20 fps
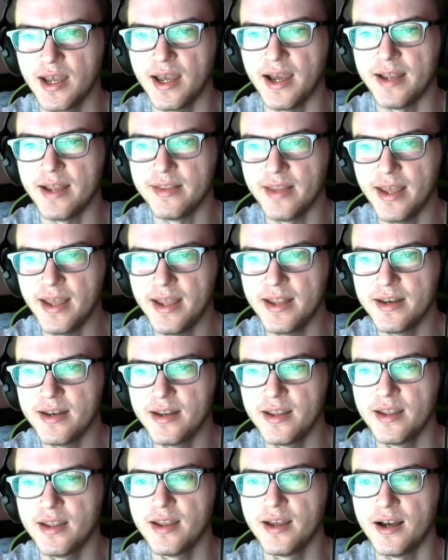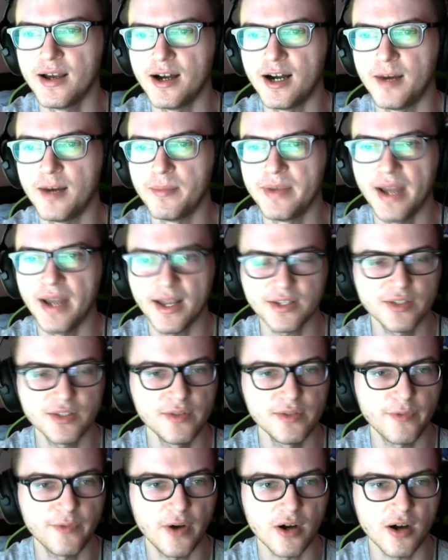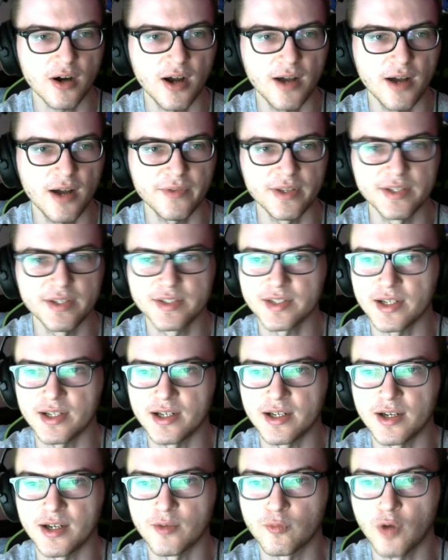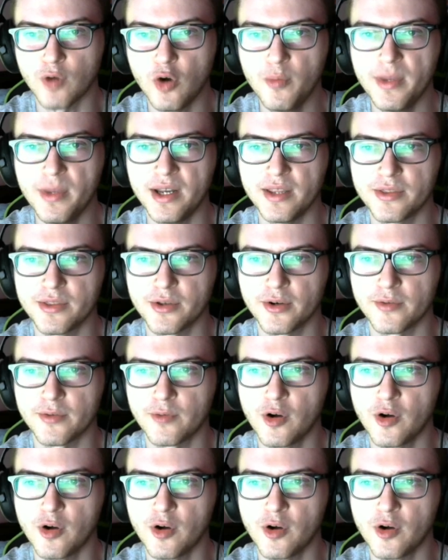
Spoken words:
And then, not too far off is Roman in third.